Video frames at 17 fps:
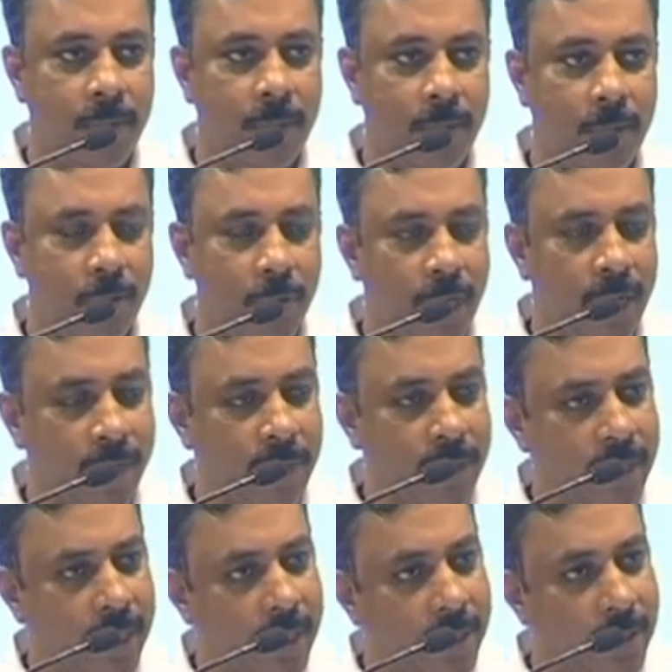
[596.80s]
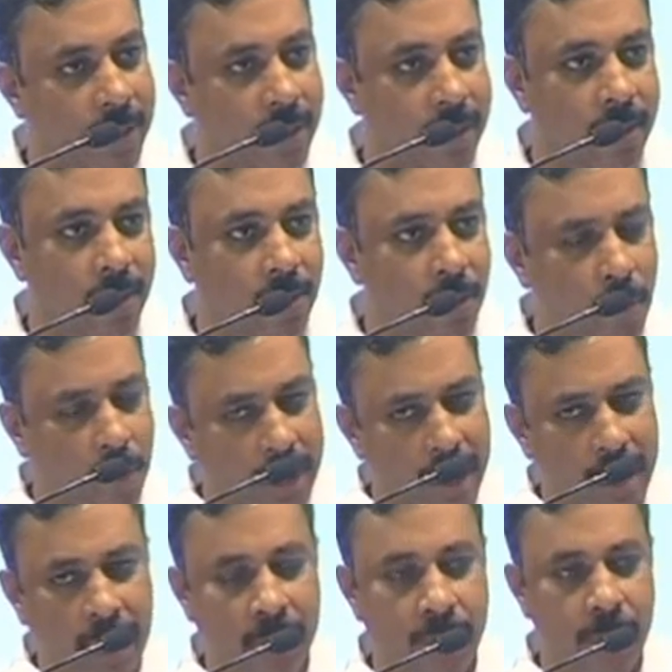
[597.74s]
You have the Hotel
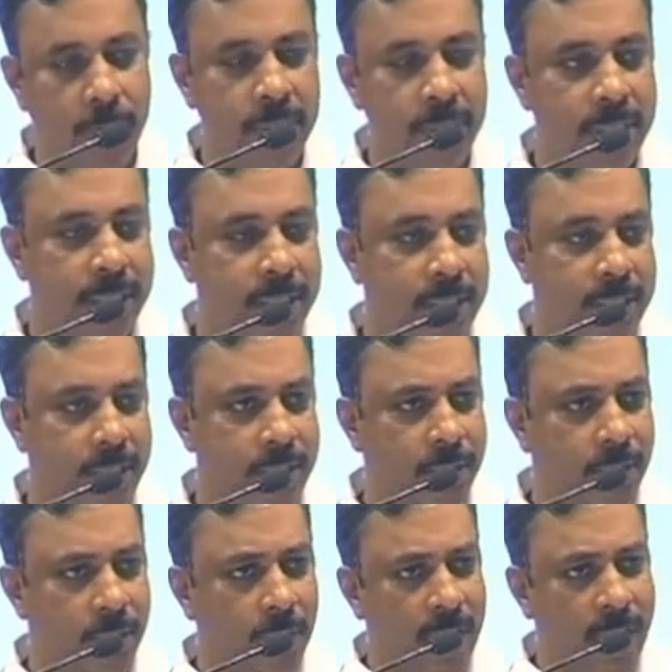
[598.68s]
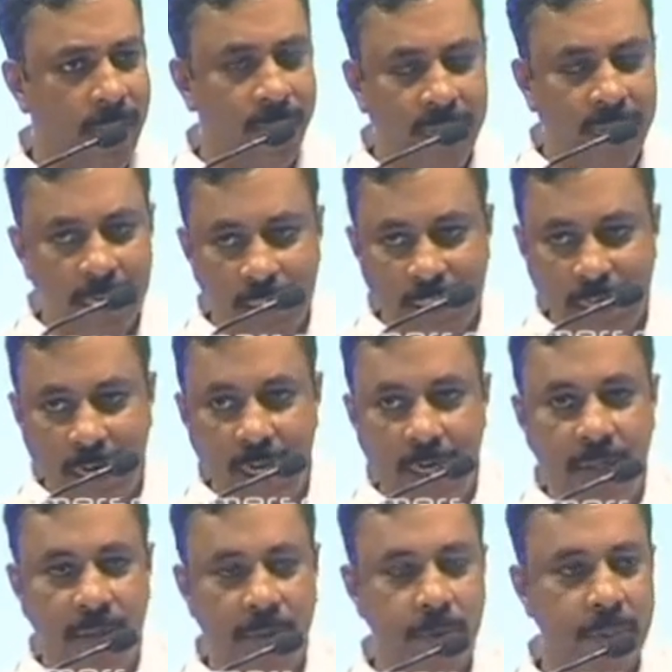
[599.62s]
Association, you have HR
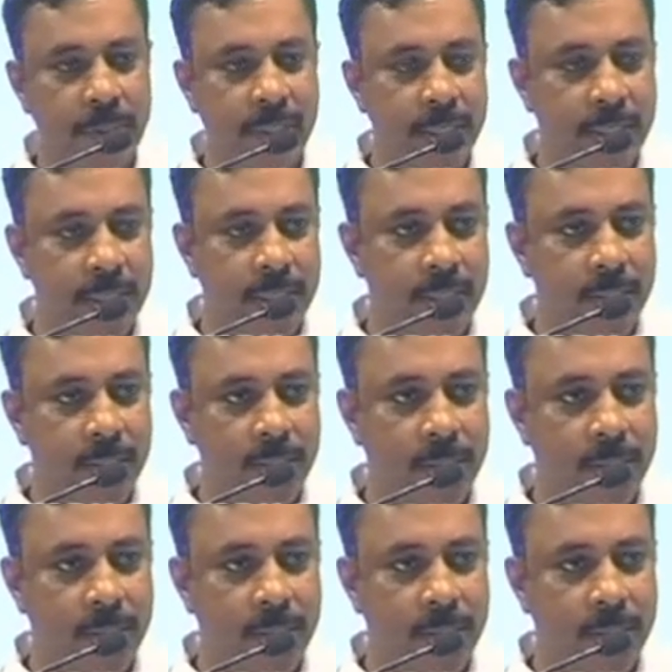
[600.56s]
Association.